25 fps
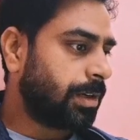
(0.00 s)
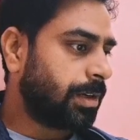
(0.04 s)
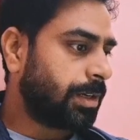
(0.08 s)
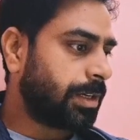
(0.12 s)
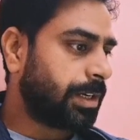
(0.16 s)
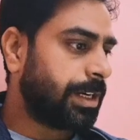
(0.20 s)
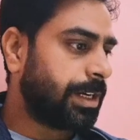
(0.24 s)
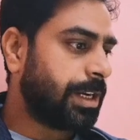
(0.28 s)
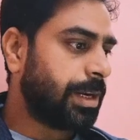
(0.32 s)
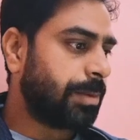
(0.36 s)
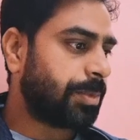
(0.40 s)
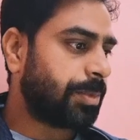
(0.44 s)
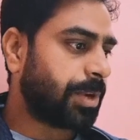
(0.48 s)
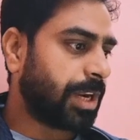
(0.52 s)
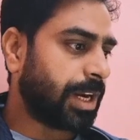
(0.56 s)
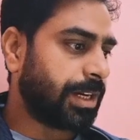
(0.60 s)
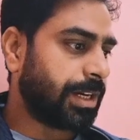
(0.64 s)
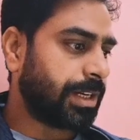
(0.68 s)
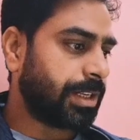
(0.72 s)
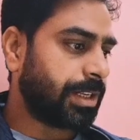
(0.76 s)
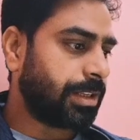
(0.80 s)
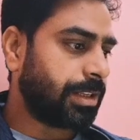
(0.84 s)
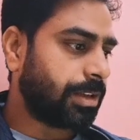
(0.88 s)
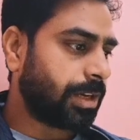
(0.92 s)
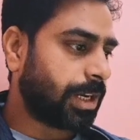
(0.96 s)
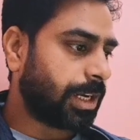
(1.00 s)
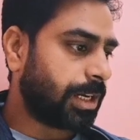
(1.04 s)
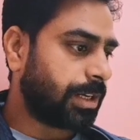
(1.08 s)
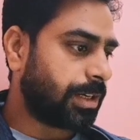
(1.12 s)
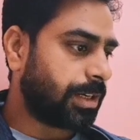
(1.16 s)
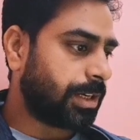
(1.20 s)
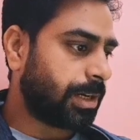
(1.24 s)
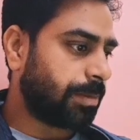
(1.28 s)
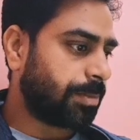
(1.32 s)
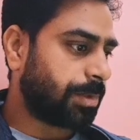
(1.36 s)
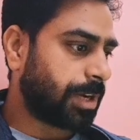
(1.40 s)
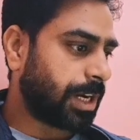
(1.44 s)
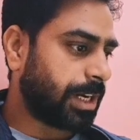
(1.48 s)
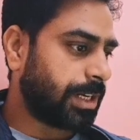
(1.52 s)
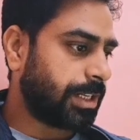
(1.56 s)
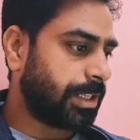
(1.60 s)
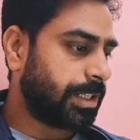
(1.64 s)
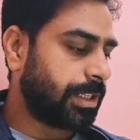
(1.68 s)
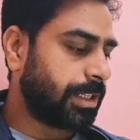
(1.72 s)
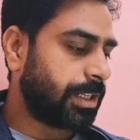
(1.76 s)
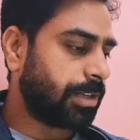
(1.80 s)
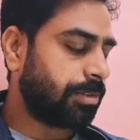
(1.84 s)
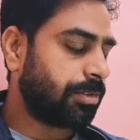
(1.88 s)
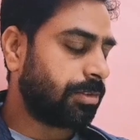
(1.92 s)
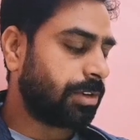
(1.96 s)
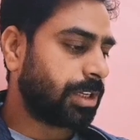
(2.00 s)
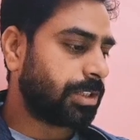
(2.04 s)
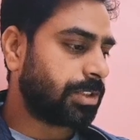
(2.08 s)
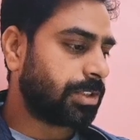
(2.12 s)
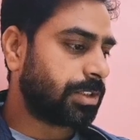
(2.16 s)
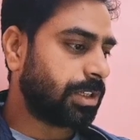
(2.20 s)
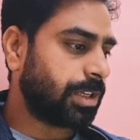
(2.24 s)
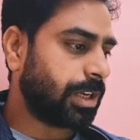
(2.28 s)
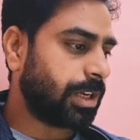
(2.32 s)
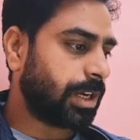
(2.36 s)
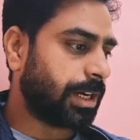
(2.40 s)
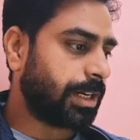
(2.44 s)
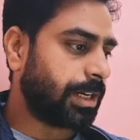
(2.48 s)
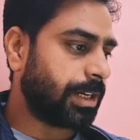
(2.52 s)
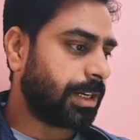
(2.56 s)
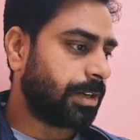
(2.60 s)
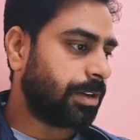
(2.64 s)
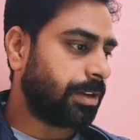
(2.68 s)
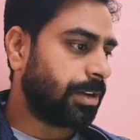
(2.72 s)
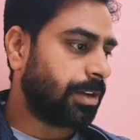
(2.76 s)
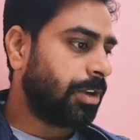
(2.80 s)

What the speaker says: debt ID, and debt ID here you can see added.